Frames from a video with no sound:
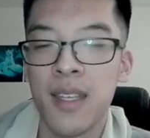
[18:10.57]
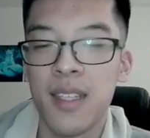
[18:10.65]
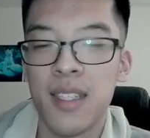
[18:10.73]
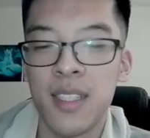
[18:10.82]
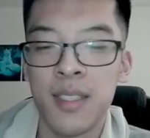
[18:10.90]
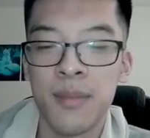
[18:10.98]

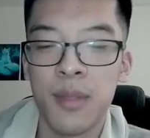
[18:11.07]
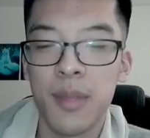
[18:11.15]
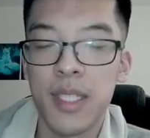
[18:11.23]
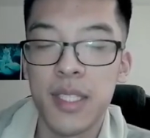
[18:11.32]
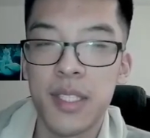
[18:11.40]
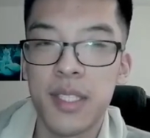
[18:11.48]
The meta
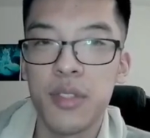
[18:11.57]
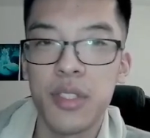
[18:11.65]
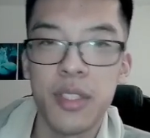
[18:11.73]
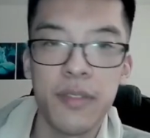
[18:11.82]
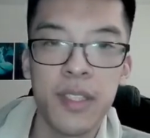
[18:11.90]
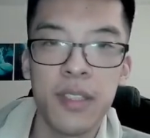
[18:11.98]
is still
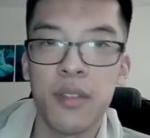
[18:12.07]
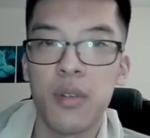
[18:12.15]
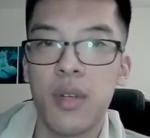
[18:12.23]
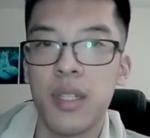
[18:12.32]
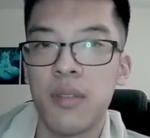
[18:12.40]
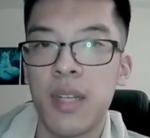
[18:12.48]
shifting
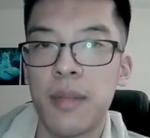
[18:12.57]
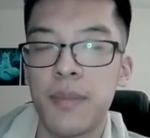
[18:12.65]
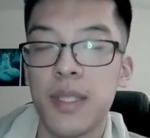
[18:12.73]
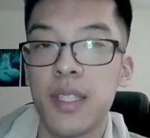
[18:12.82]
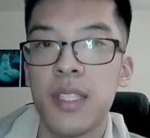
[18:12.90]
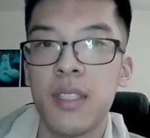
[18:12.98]
quite
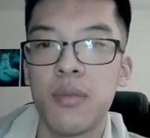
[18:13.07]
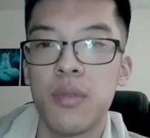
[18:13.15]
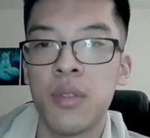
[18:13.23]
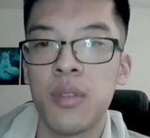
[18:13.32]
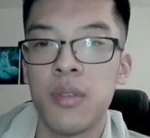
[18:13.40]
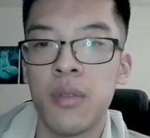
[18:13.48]
rapidly.
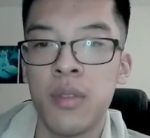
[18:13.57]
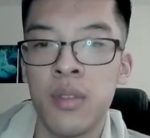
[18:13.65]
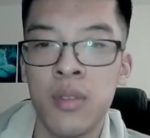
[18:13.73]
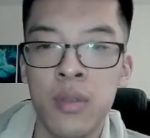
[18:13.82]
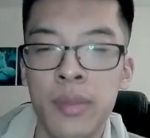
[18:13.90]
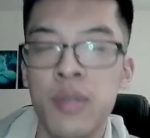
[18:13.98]
Well,
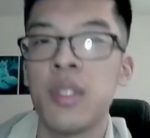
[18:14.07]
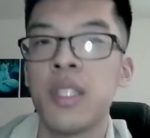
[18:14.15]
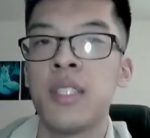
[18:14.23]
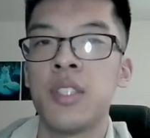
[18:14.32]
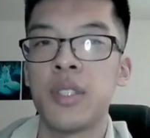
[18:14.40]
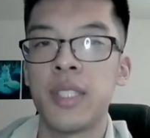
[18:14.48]
it'll be really
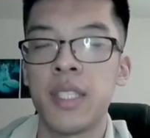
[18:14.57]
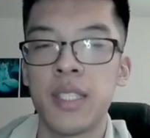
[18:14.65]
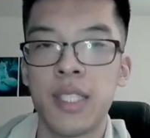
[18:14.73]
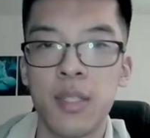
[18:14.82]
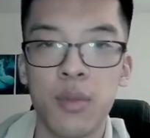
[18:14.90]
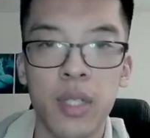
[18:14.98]
interesting to
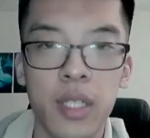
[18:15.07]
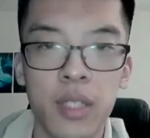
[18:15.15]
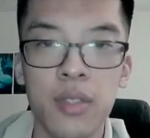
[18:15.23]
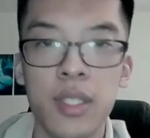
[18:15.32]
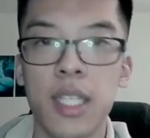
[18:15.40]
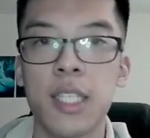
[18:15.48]
see where it
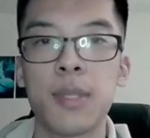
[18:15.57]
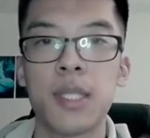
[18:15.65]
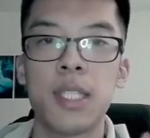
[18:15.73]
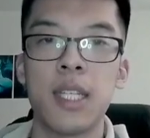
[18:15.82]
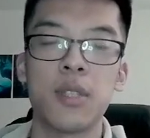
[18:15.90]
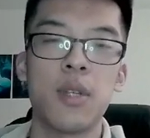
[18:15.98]
goes, especially
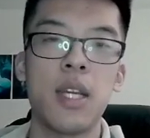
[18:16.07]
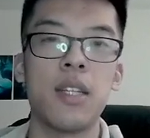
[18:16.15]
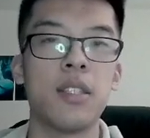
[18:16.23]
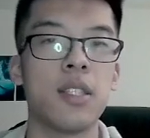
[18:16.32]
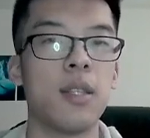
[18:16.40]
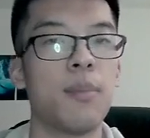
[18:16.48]
as we head
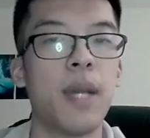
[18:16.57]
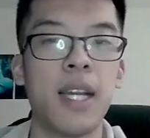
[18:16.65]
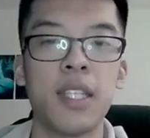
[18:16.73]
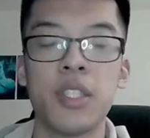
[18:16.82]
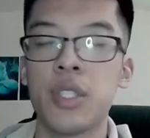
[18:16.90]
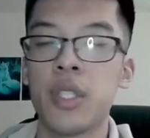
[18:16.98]
into the
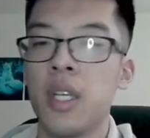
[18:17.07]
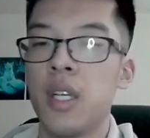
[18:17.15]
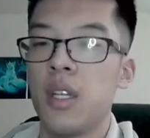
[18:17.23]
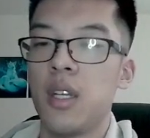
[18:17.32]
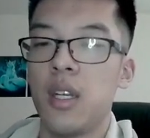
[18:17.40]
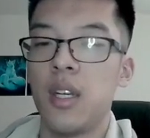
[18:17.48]
patch.
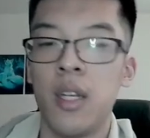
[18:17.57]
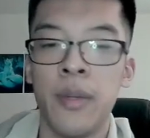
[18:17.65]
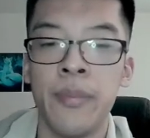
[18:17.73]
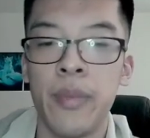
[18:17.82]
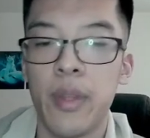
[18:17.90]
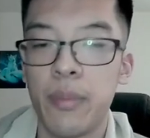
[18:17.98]

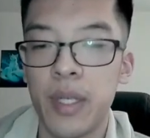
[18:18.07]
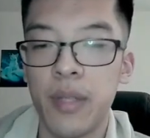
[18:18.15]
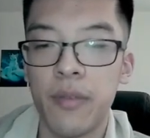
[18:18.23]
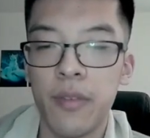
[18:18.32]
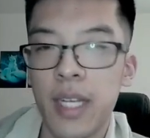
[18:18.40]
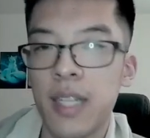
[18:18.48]
But
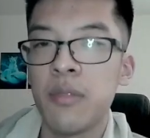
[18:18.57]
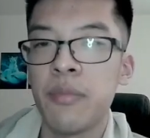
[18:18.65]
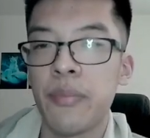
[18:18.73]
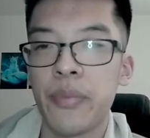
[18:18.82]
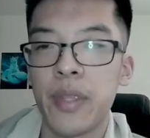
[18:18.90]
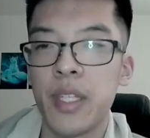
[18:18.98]
for now,
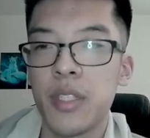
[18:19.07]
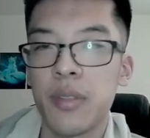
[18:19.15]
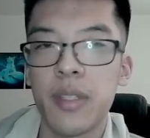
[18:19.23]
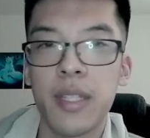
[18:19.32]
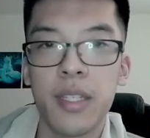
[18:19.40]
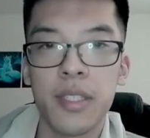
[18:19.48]
here's what I
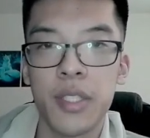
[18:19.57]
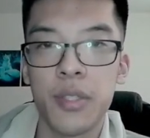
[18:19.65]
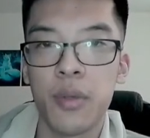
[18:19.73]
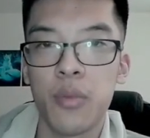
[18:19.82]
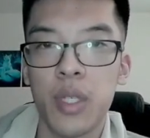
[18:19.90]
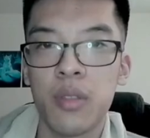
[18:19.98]
think is
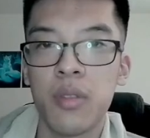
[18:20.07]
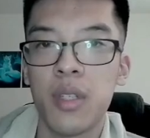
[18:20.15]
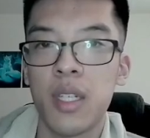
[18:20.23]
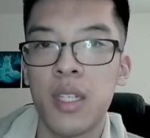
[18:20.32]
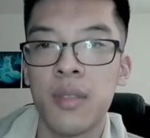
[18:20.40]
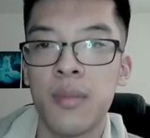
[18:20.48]
doing well.
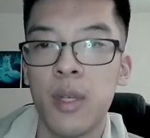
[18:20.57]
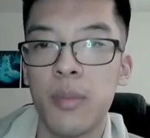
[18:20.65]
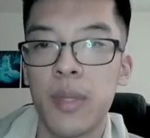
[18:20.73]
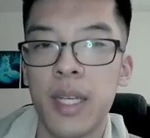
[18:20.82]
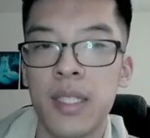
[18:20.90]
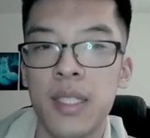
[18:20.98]
Hope you
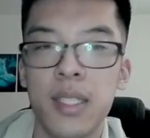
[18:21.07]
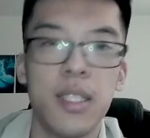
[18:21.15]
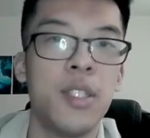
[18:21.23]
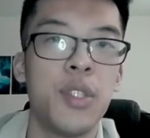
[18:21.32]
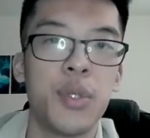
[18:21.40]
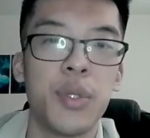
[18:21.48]
guys
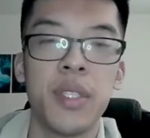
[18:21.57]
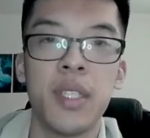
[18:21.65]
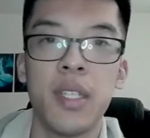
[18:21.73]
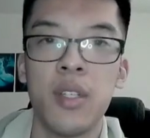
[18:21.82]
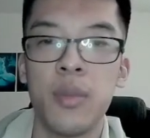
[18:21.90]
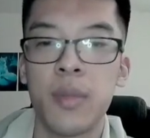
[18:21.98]
enjoyed.
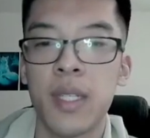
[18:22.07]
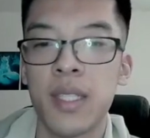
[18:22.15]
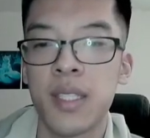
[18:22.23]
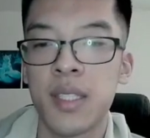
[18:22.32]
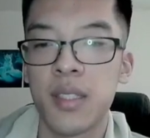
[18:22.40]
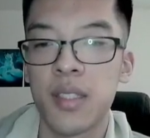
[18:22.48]
Hope you
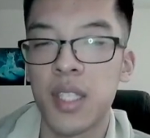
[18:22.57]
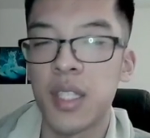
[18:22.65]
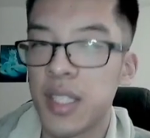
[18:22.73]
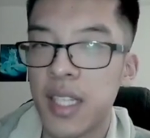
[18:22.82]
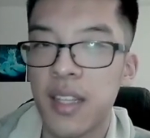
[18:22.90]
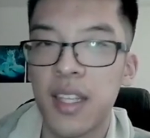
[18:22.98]
guys saw a
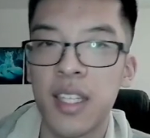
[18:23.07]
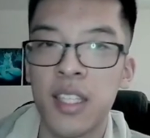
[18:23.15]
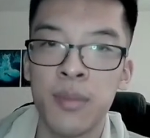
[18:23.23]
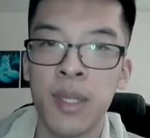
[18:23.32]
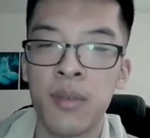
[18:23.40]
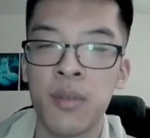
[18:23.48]
deck that you
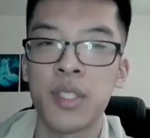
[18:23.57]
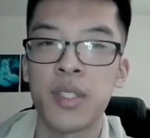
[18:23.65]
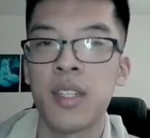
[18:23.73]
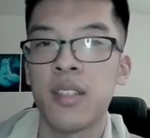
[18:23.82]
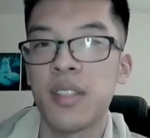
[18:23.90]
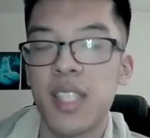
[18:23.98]
might want to try
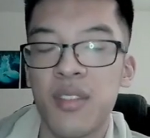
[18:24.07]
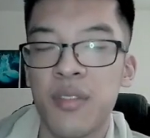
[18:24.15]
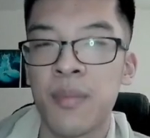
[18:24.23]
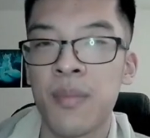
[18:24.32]
out yourself.